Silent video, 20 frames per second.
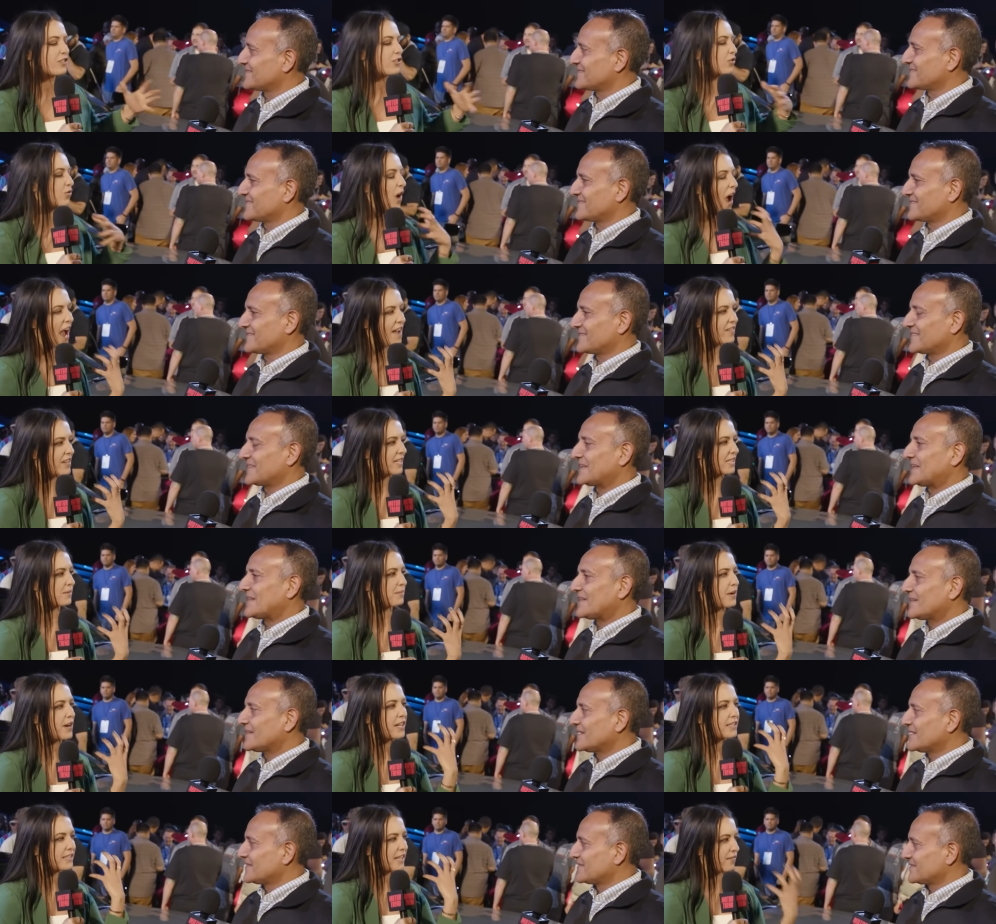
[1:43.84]
Speaker 1: driving
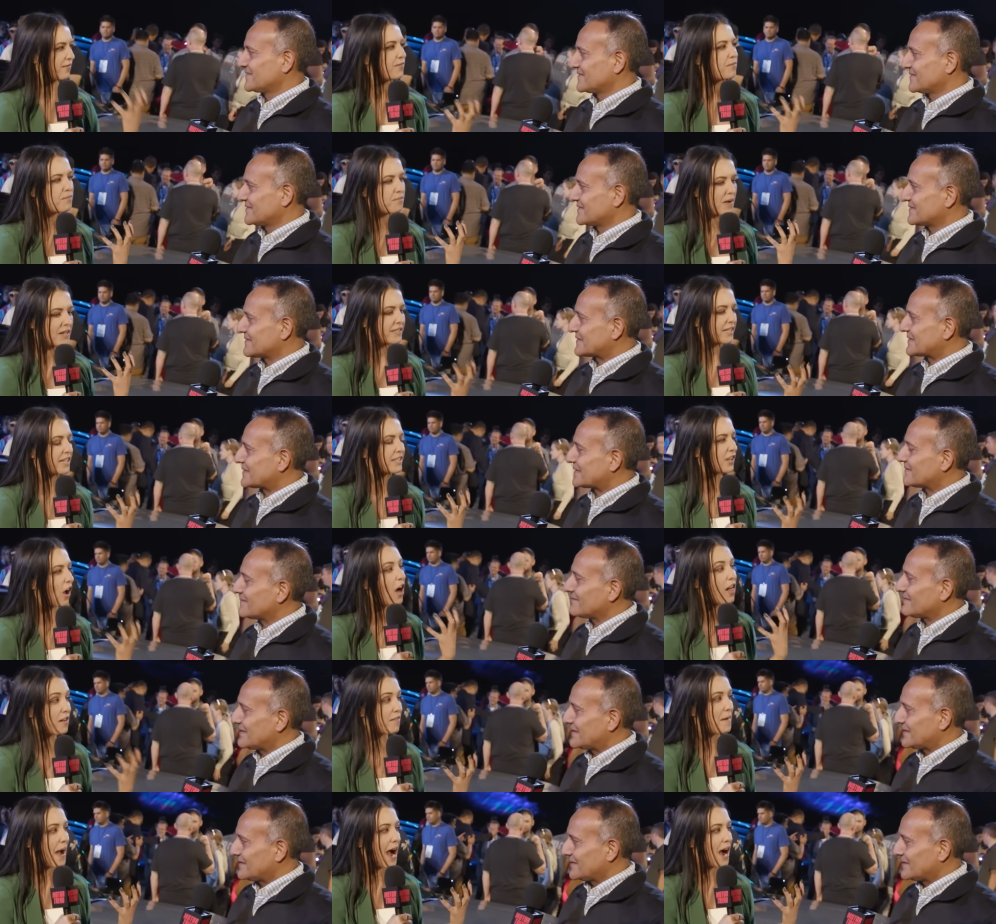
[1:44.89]
experience that Mustang's
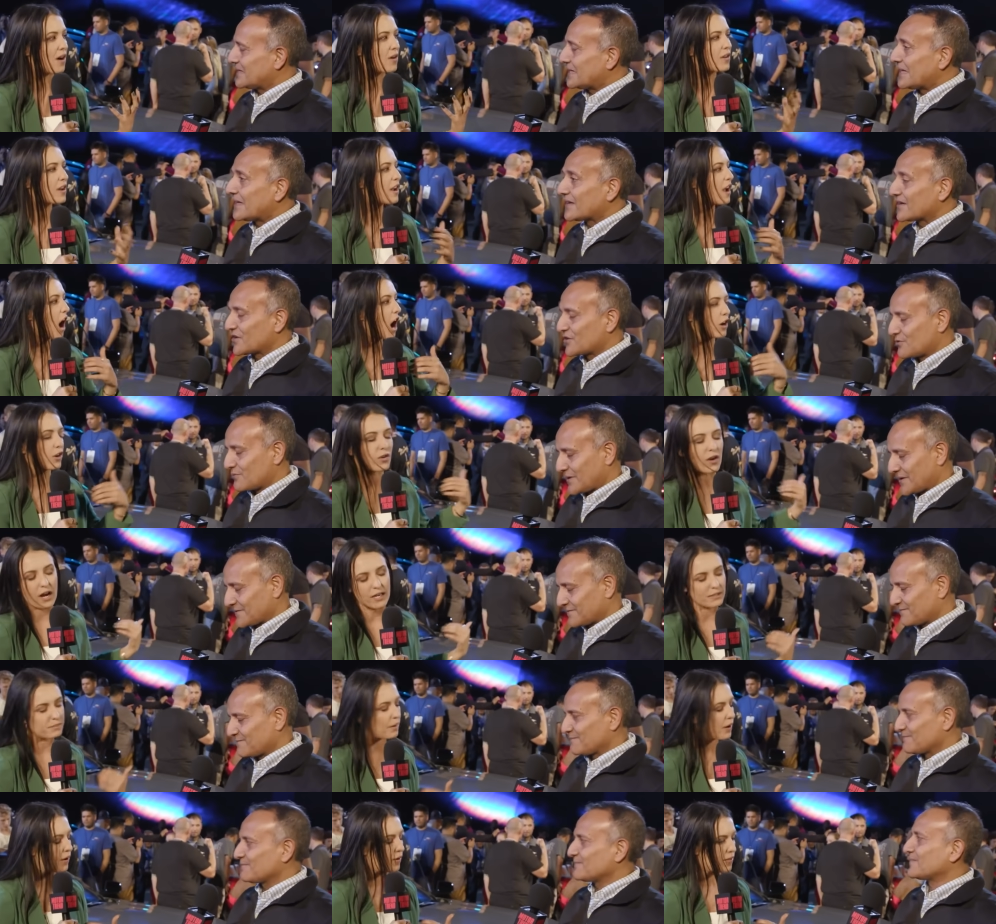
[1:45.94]
all about
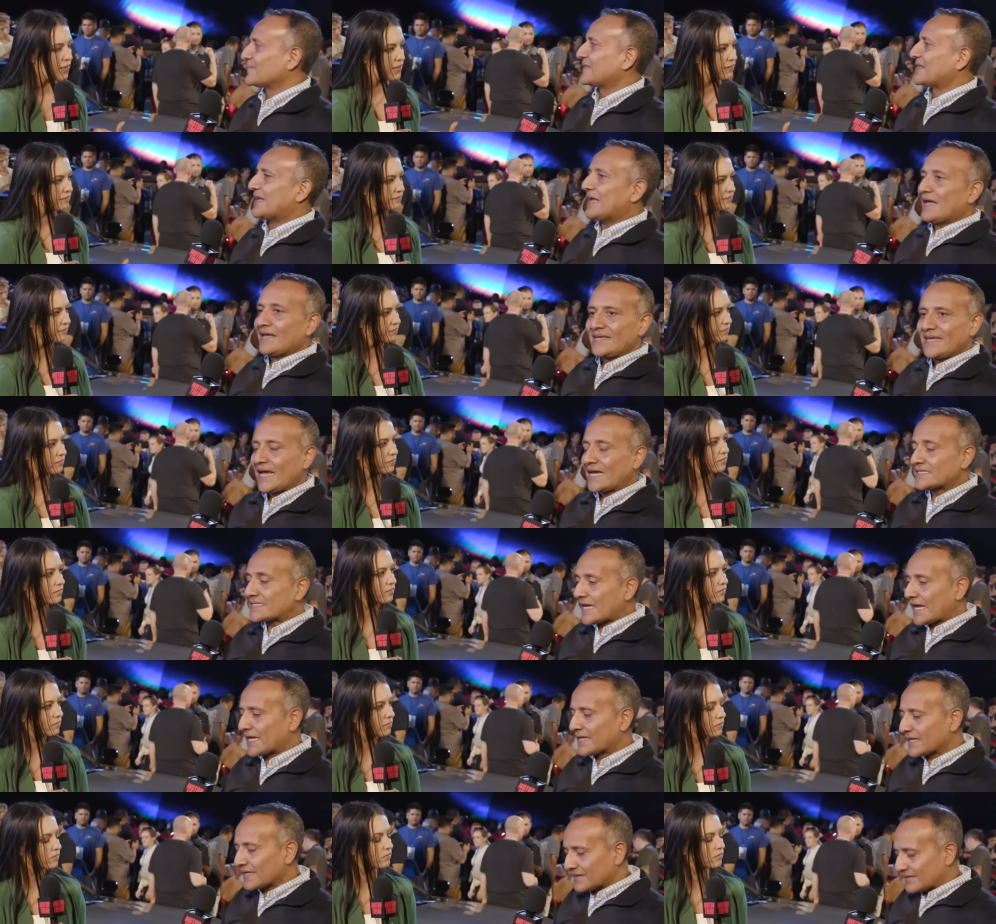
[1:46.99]
across both?
Speaker 2: Yes,
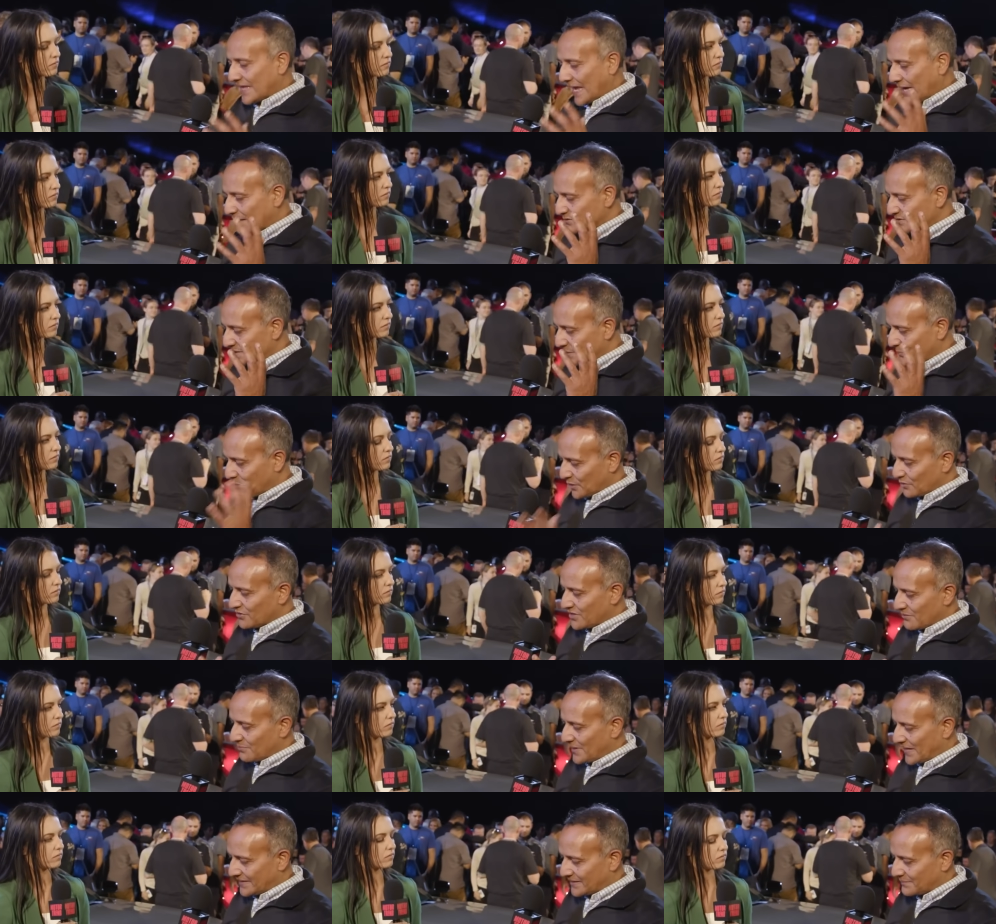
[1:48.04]
and that was the beauty
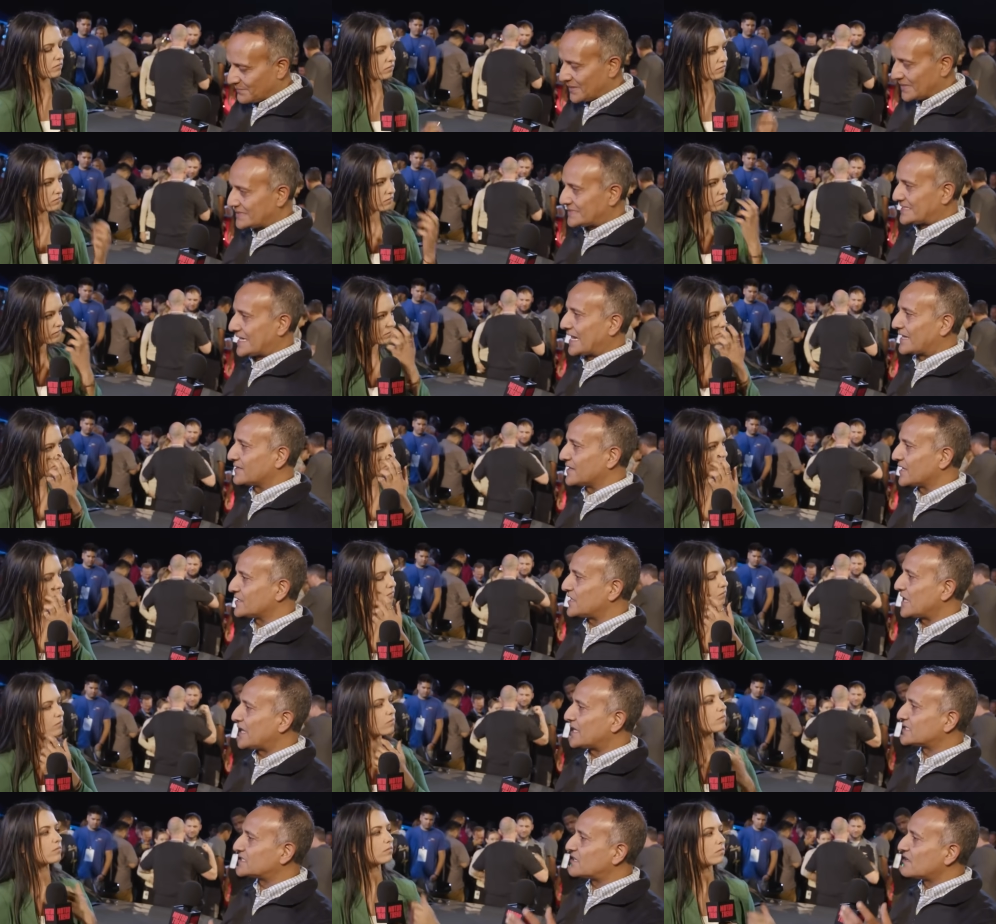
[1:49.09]
about the Mustang, that
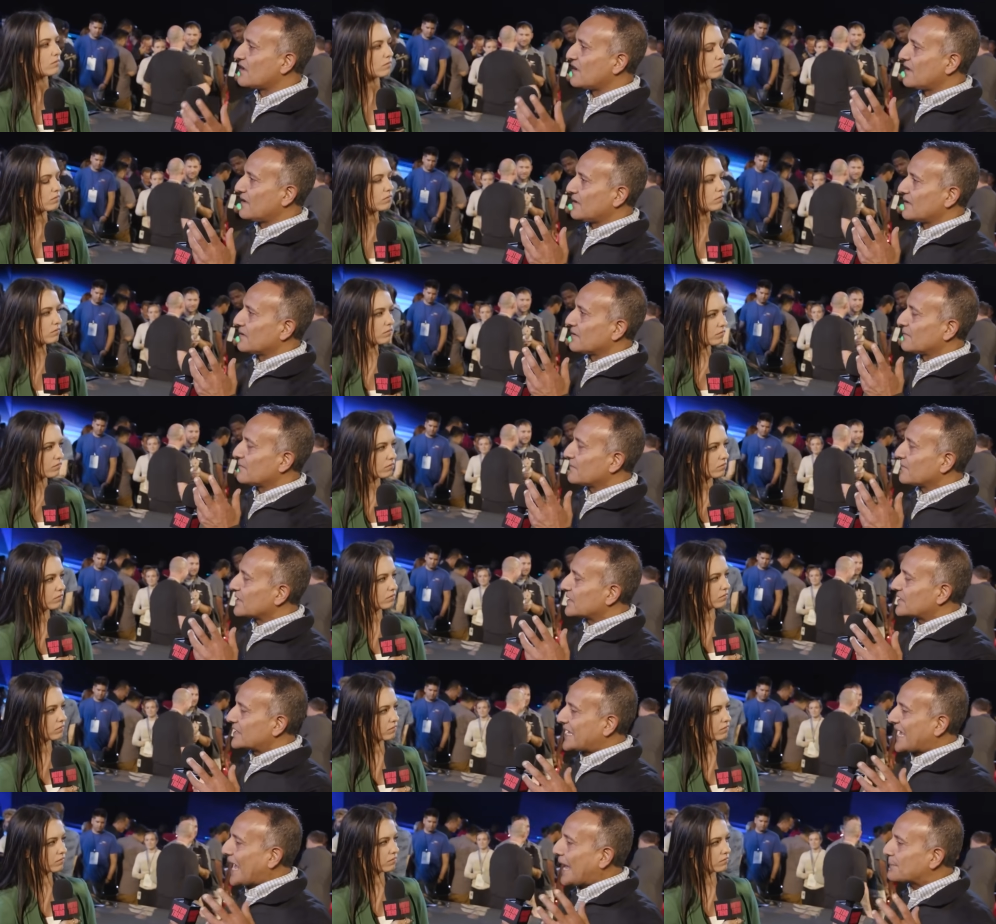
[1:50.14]
it
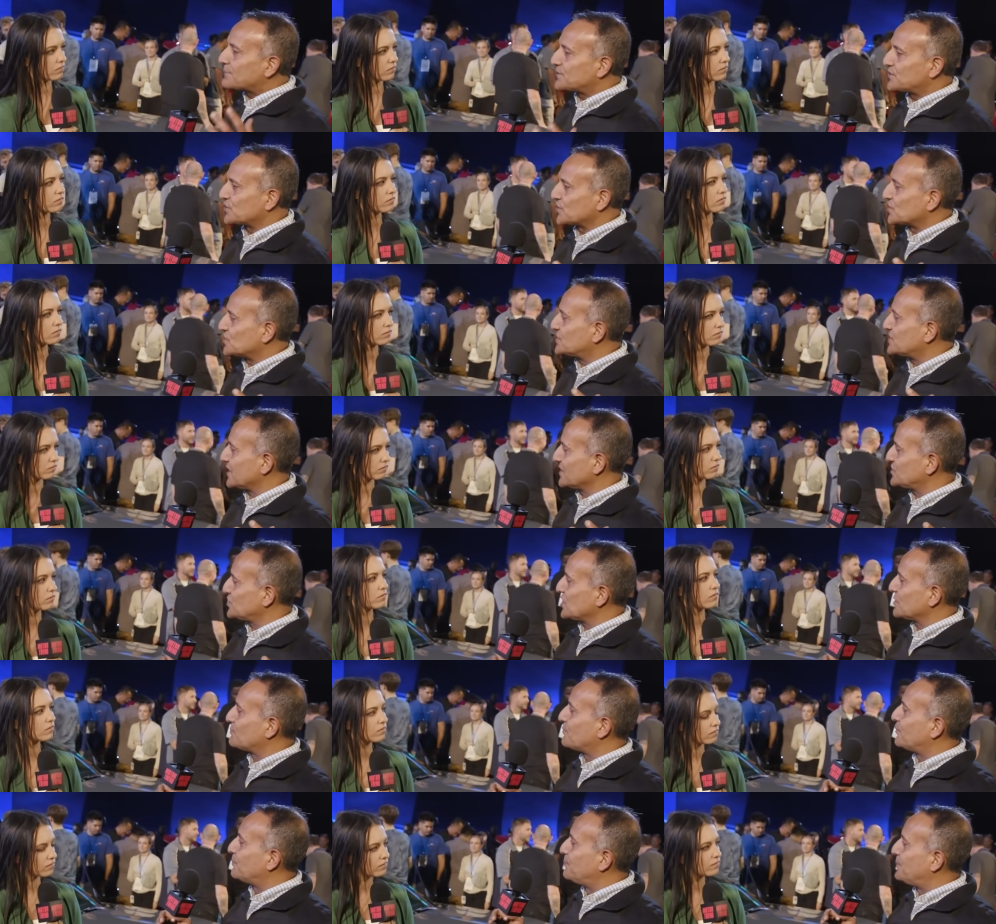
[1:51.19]
captures such
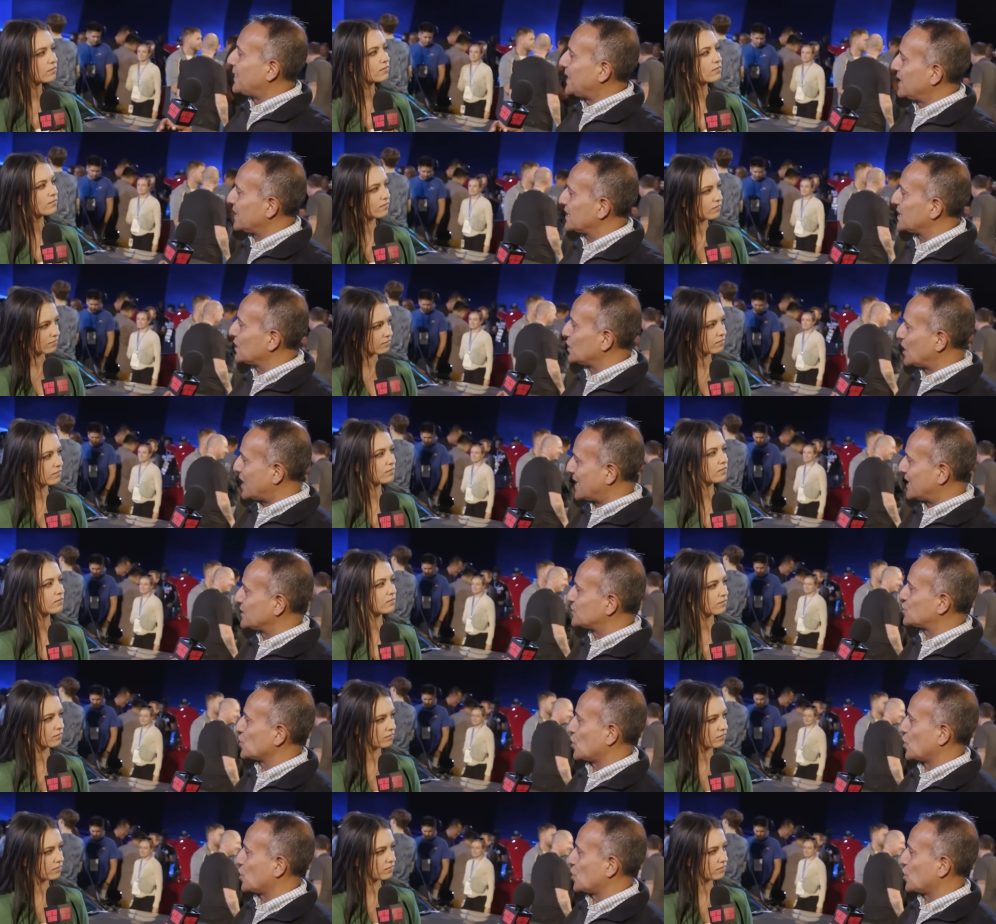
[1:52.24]
a big, large